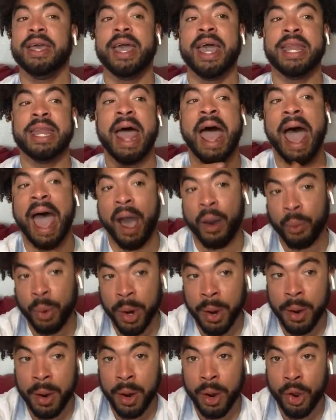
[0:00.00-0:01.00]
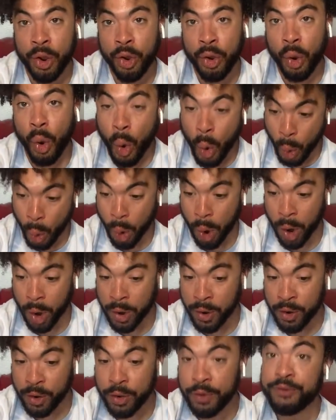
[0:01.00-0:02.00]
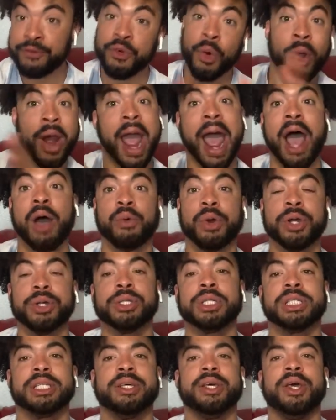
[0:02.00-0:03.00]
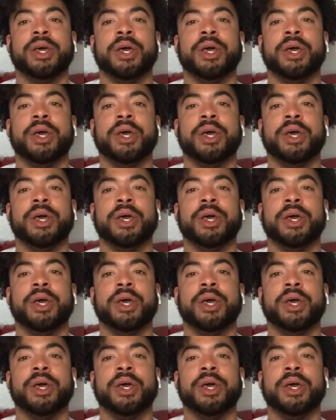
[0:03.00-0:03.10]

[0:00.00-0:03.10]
an hour or 4 hours.